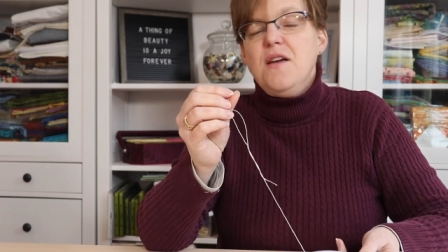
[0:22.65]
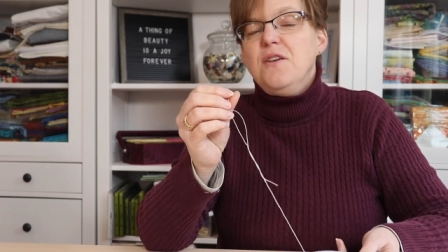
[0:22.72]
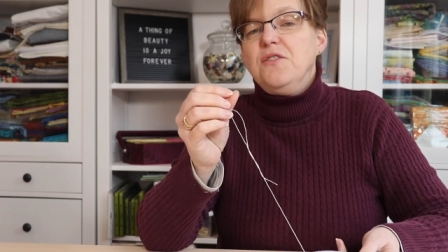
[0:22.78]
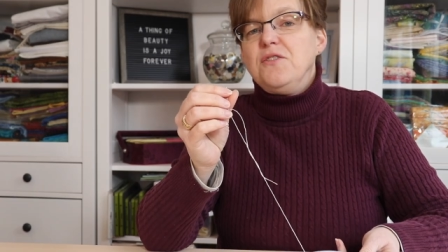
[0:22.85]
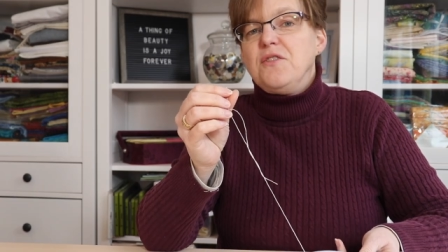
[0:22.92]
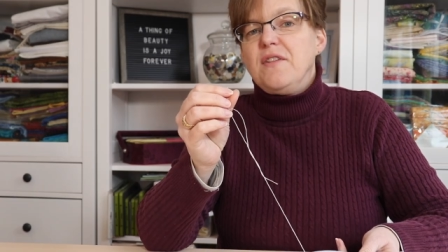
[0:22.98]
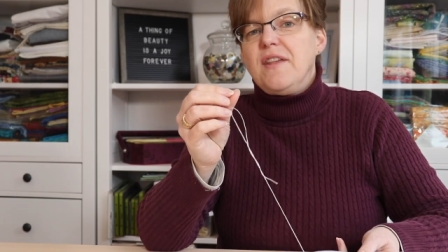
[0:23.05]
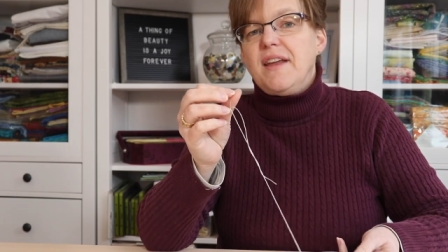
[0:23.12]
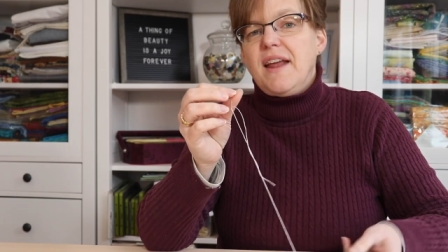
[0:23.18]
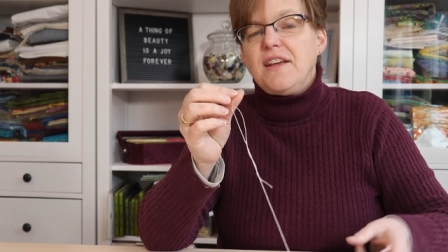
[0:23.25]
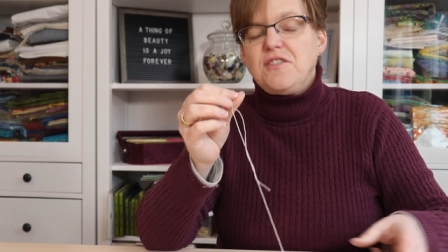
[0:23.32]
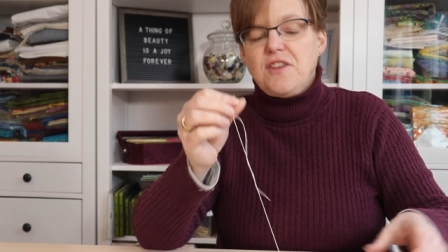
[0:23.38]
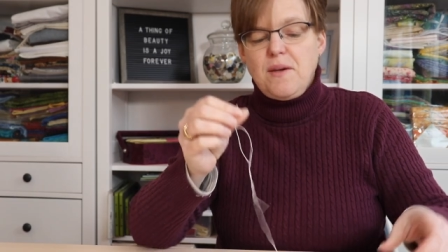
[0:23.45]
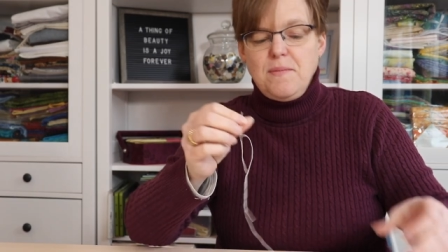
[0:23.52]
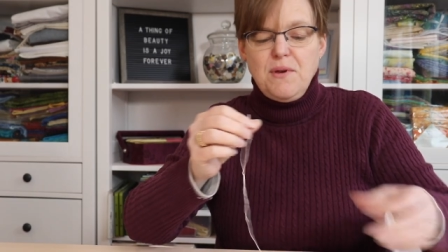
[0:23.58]
So the
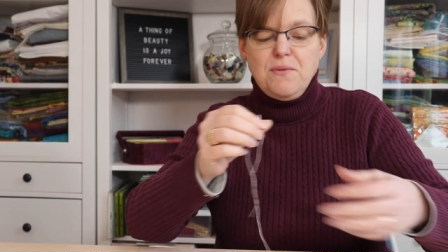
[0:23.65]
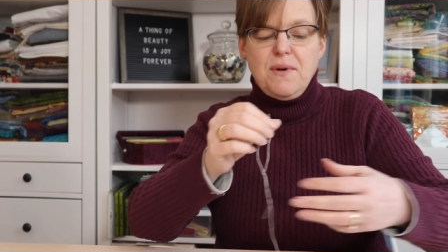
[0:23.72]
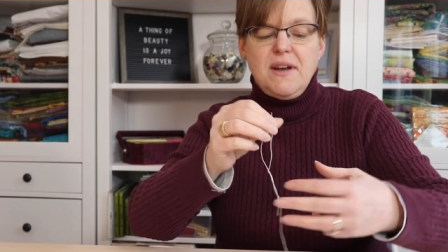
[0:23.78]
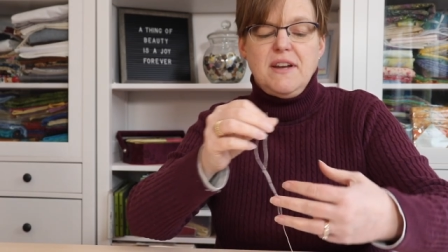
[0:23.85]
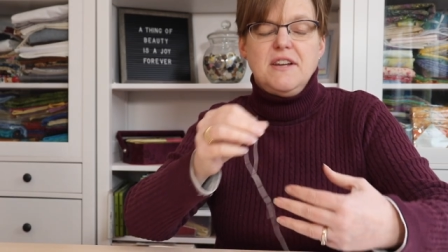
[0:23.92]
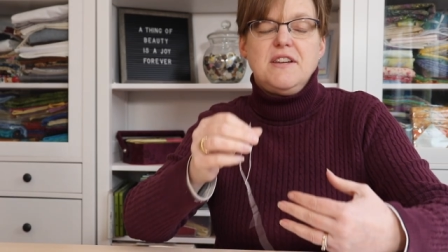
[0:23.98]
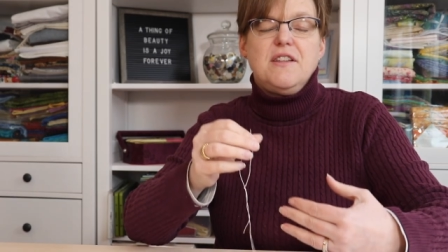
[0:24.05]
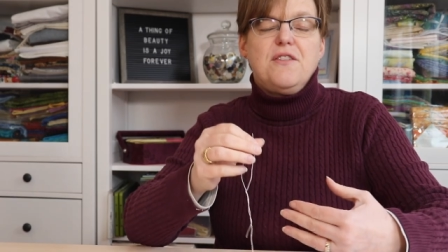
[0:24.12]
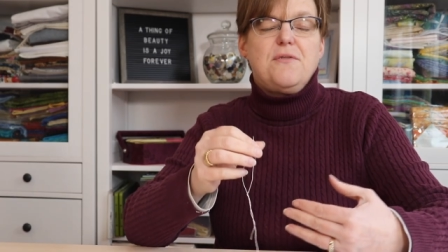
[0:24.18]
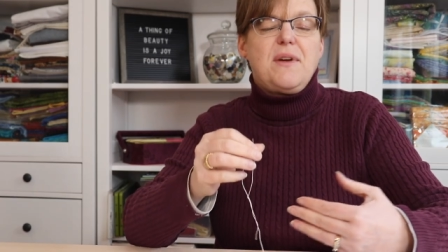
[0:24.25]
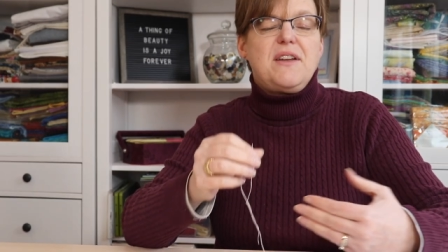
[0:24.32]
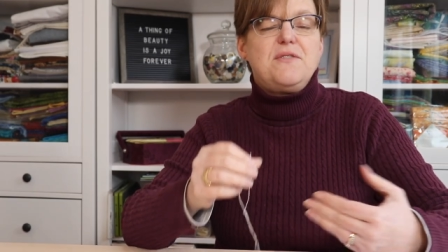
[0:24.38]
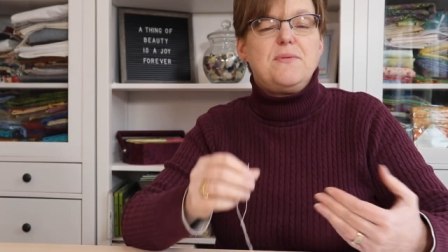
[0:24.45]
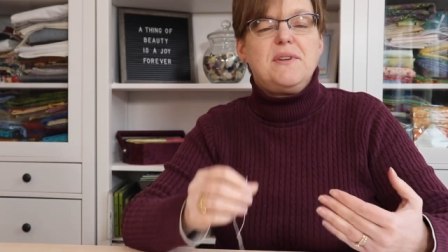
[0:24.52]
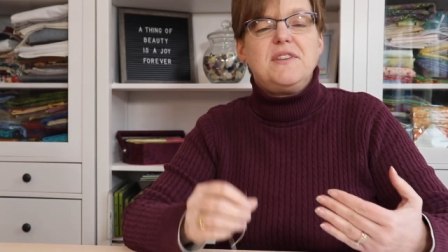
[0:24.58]
next time you run into
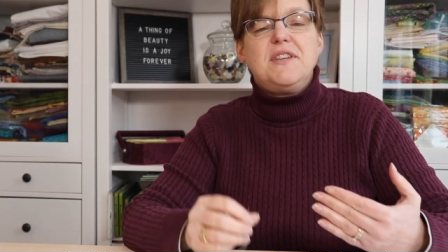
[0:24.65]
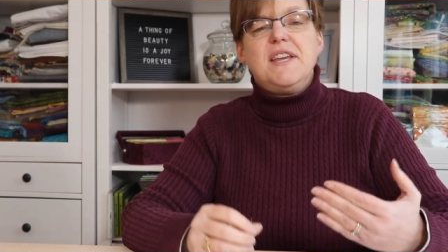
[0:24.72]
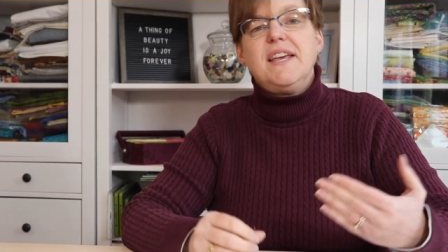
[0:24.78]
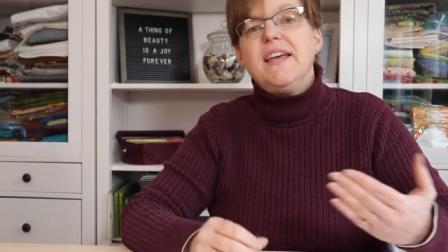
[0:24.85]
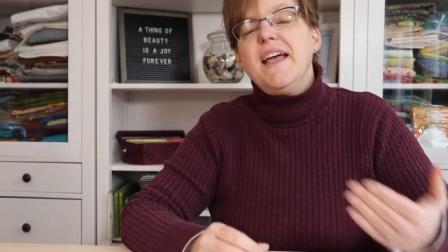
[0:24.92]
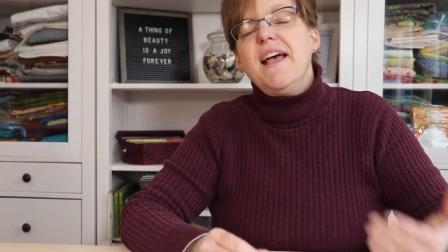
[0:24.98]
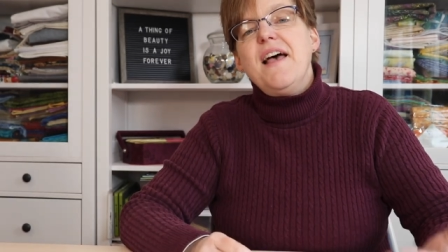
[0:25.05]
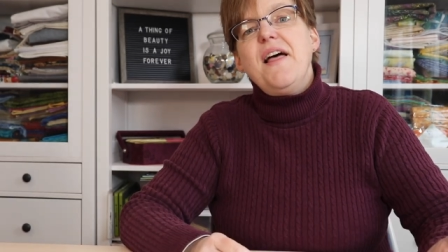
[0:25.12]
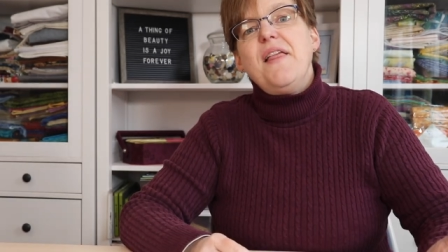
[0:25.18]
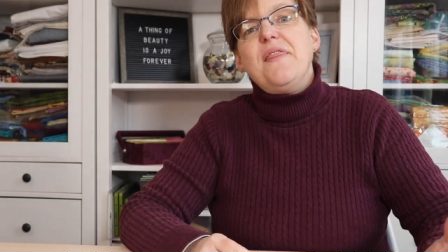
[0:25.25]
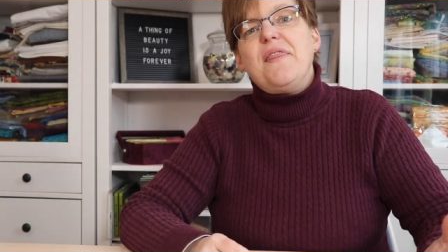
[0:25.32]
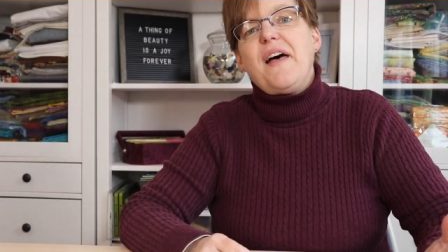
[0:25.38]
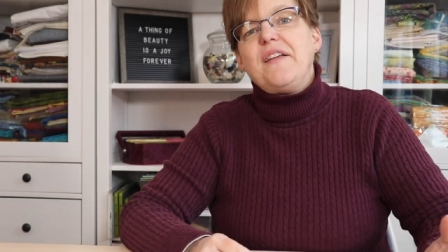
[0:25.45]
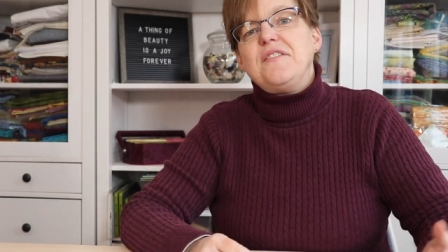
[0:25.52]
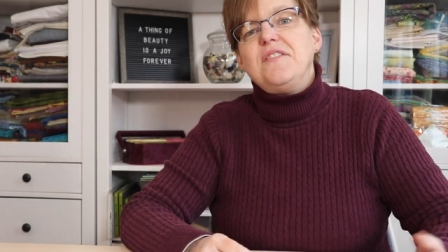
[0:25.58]
thread twisting,
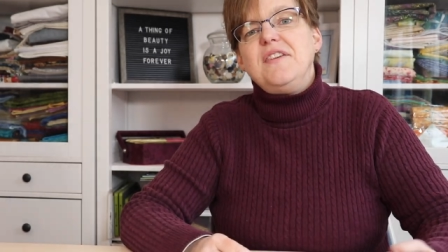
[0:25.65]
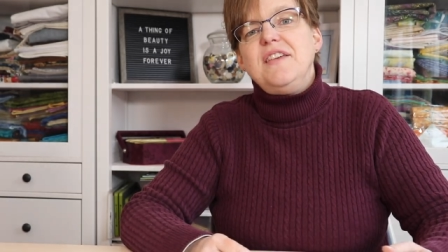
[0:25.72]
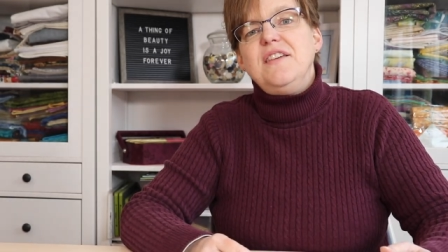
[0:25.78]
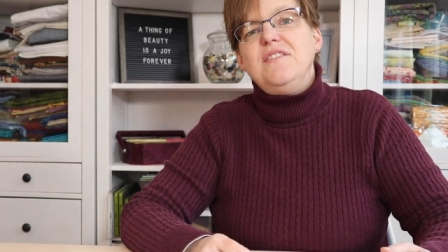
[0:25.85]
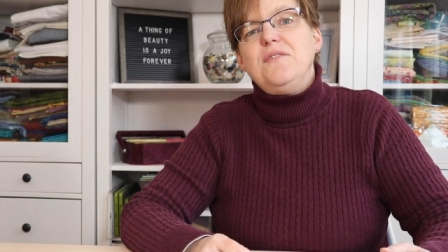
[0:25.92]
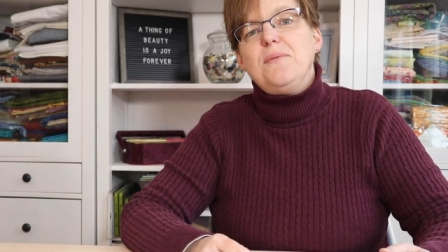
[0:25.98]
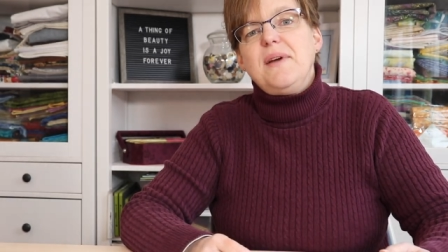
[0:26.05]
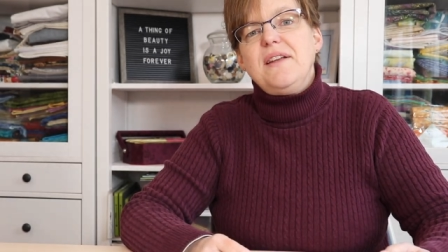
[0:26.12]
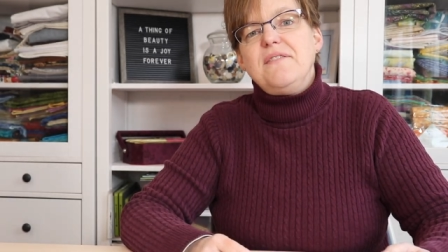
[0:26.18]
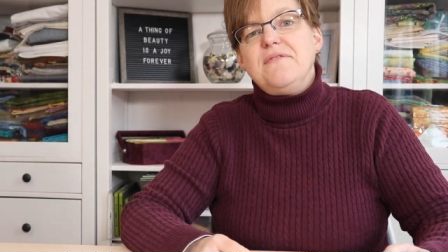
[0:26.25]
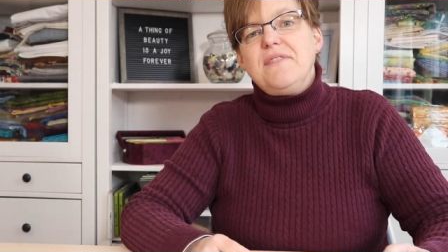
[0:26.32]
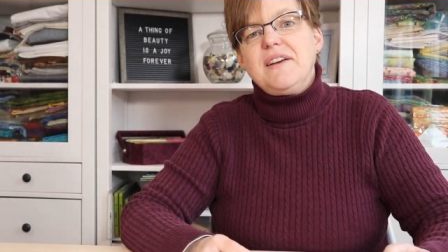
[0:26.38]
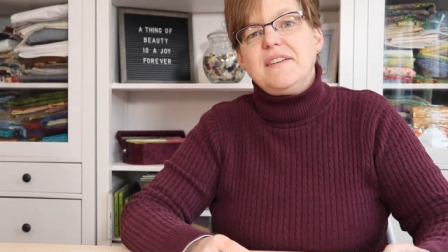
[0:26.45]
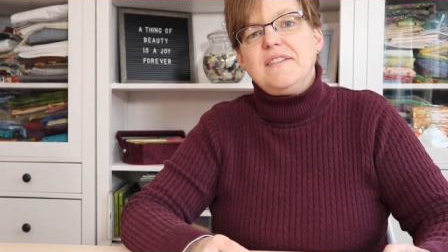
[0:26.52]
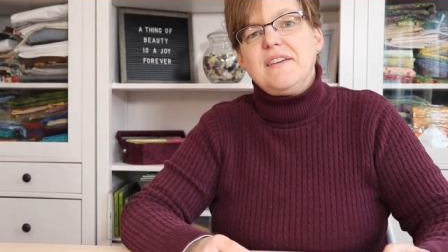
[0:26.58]
that's the easy way to
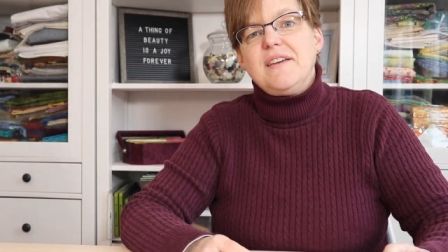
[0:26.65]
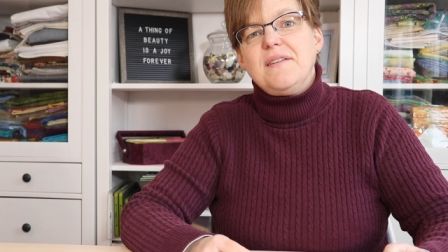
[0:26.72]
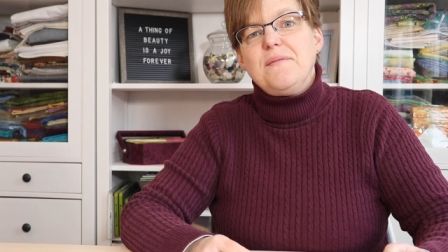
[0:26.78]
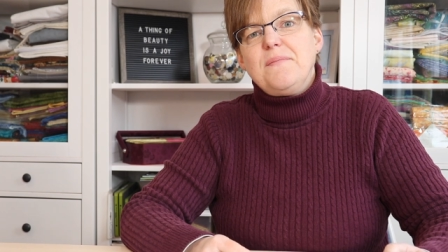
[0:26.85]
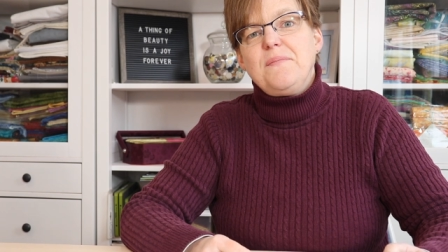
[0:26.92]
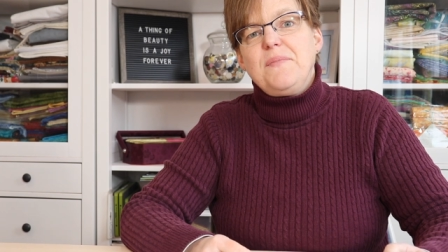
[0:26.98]
fix it.